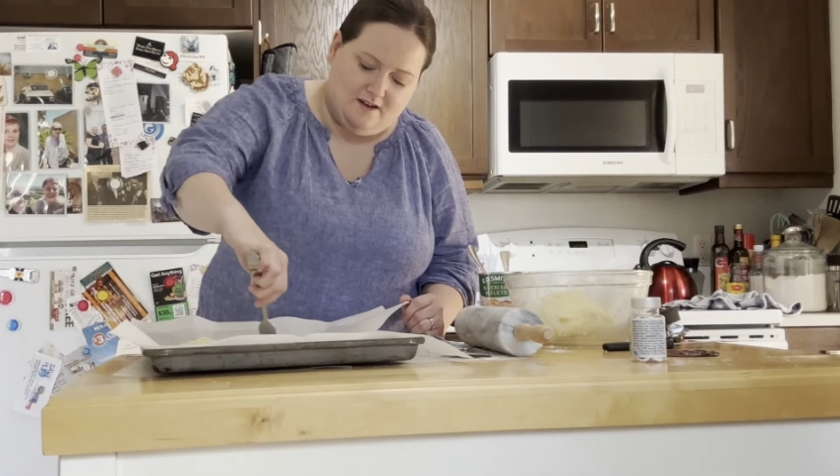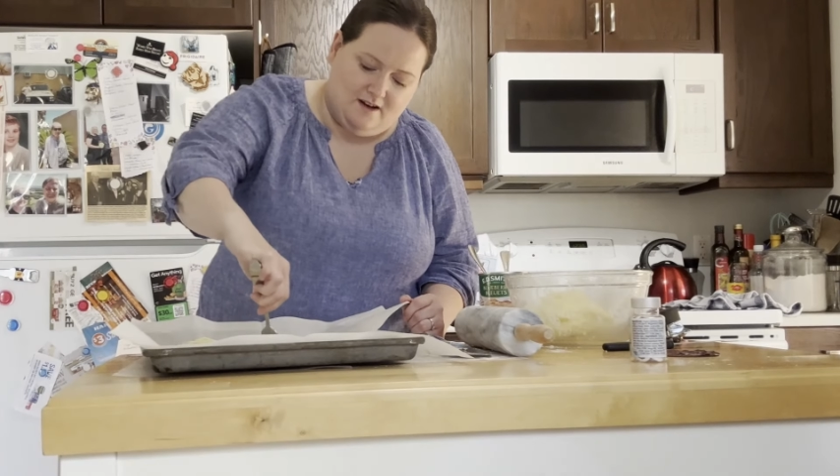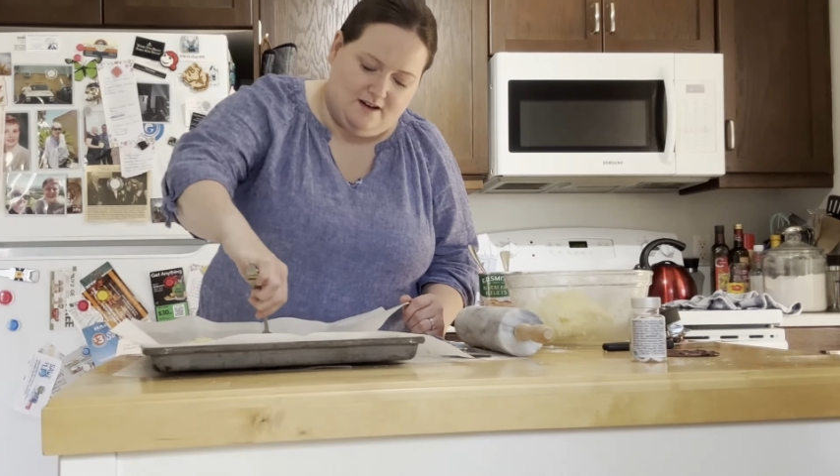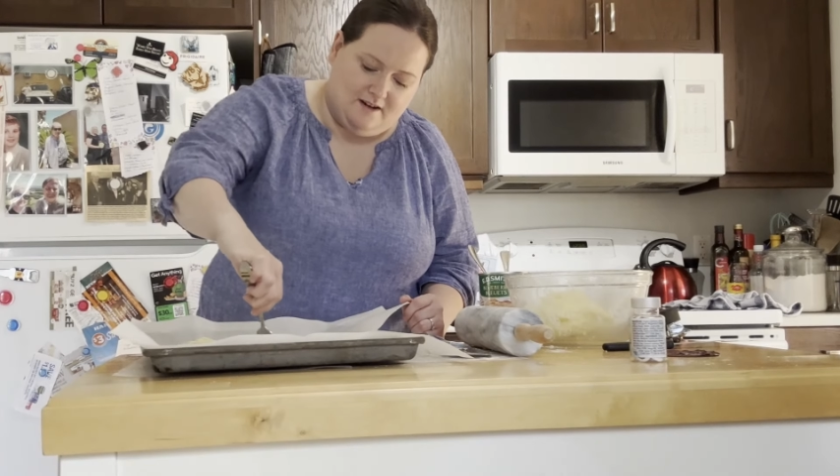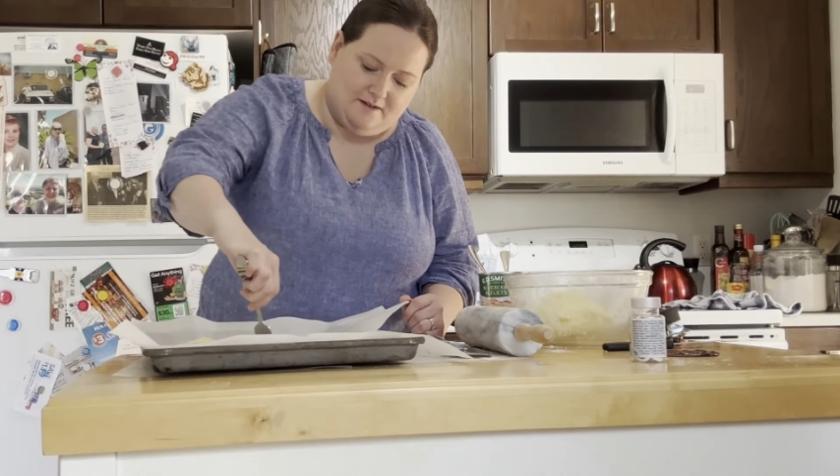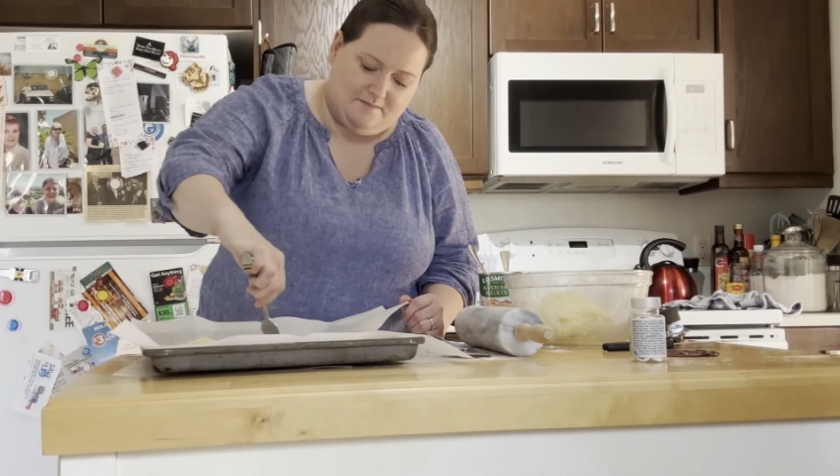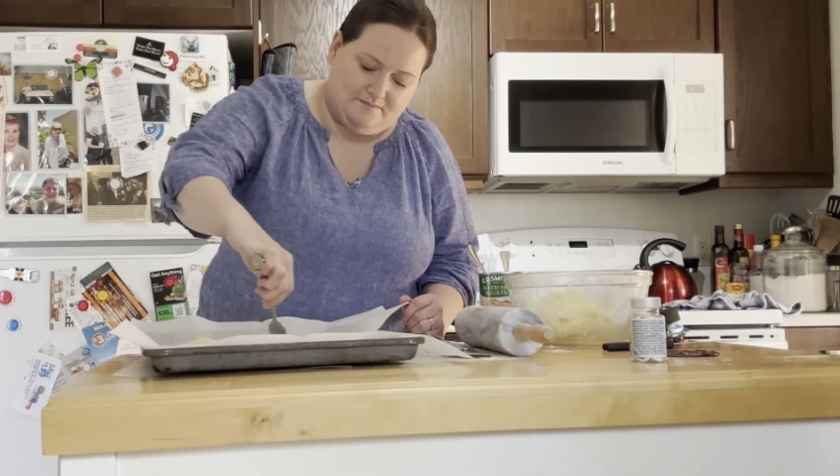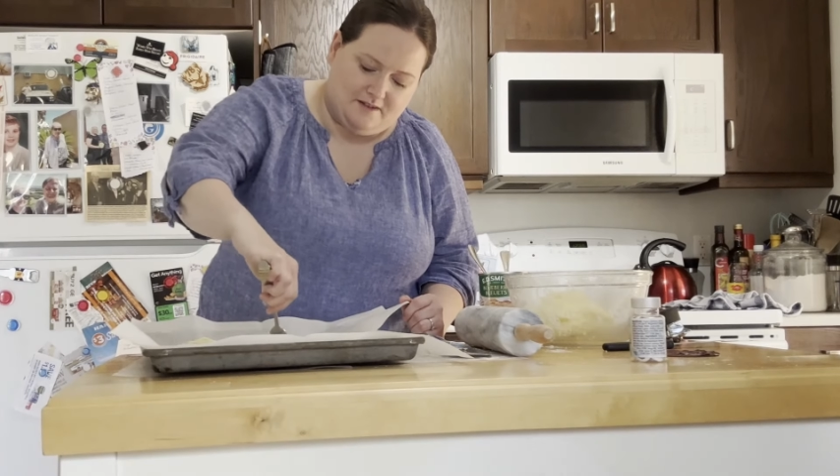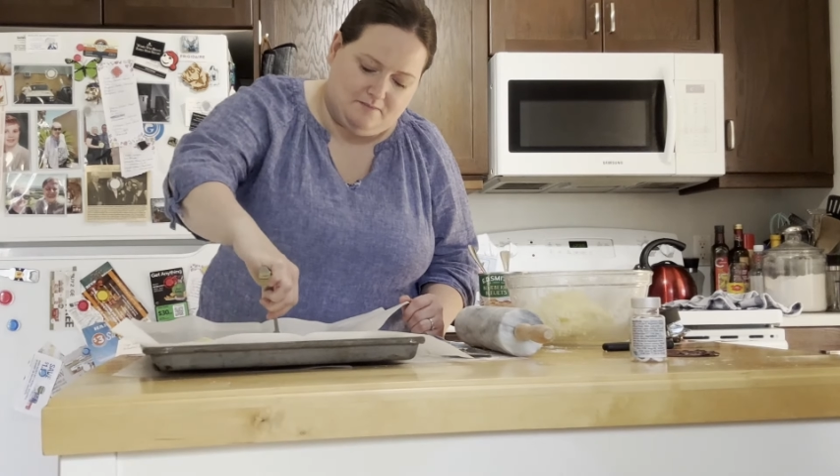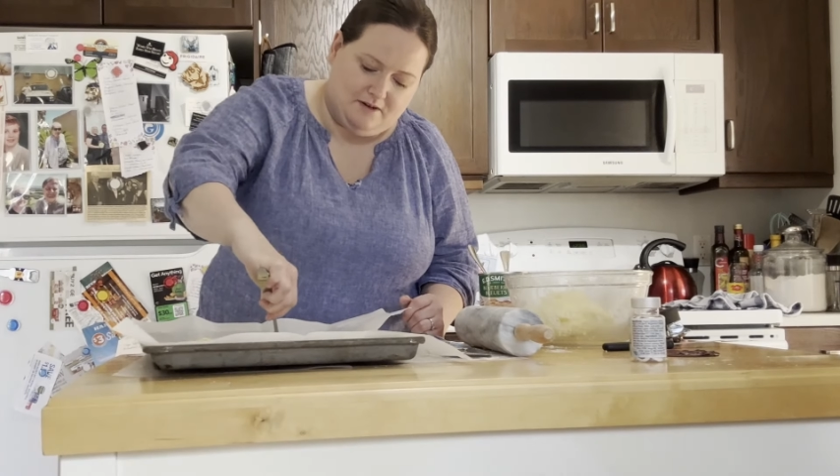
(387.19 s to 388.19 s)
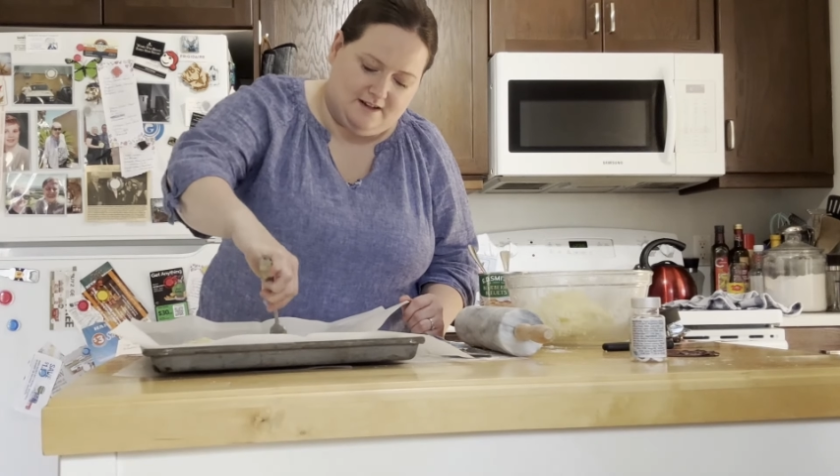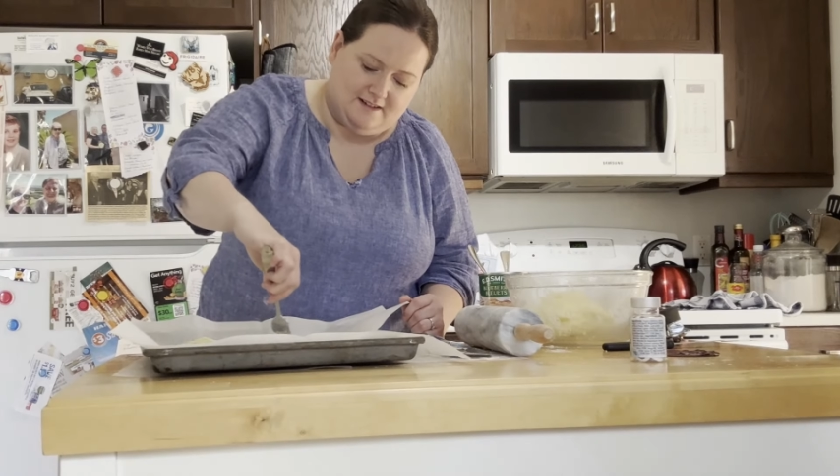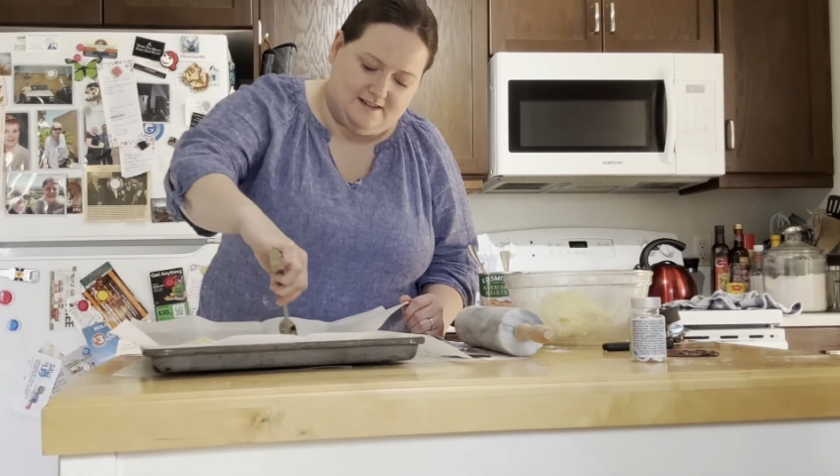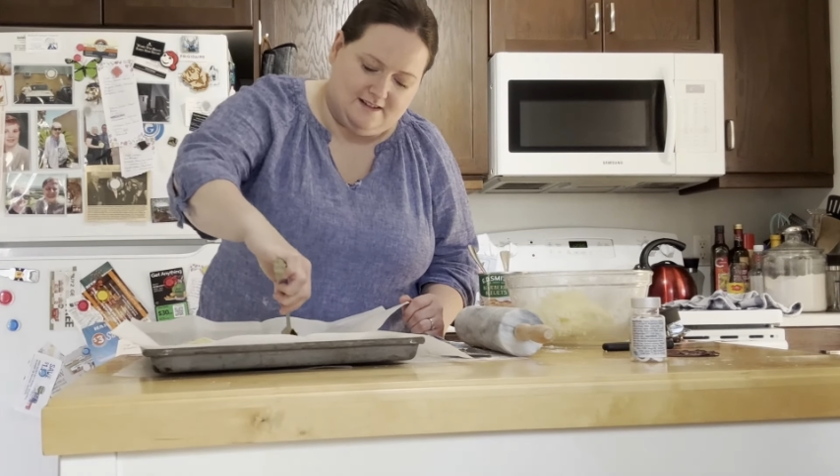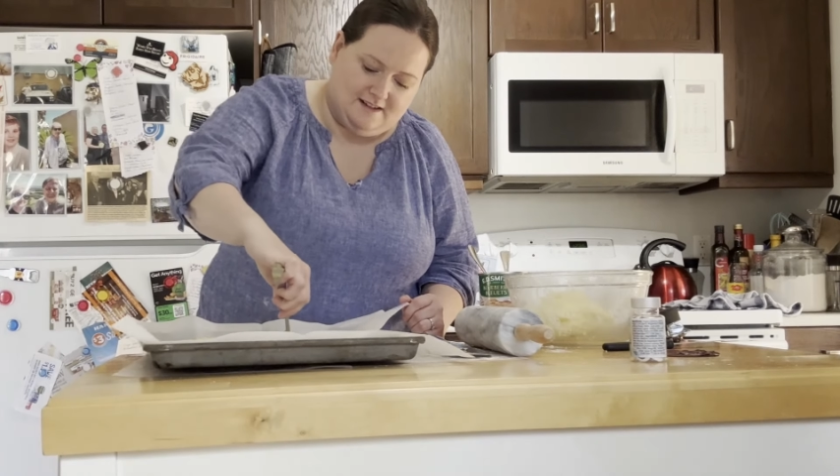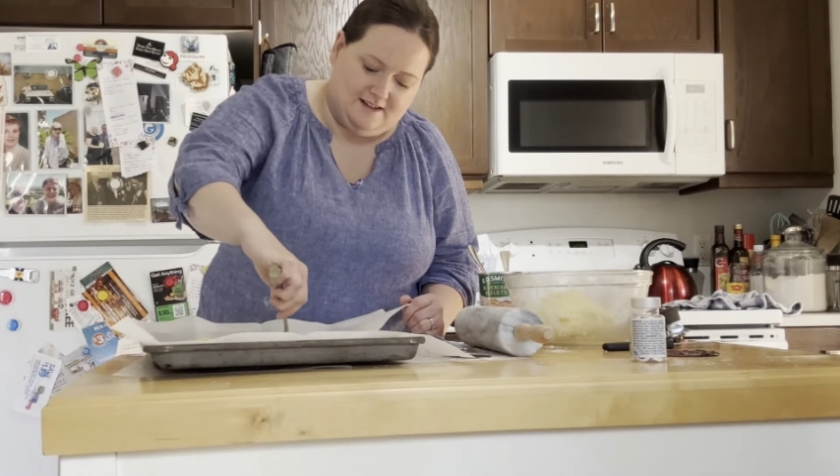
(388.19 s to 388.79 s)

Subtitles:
But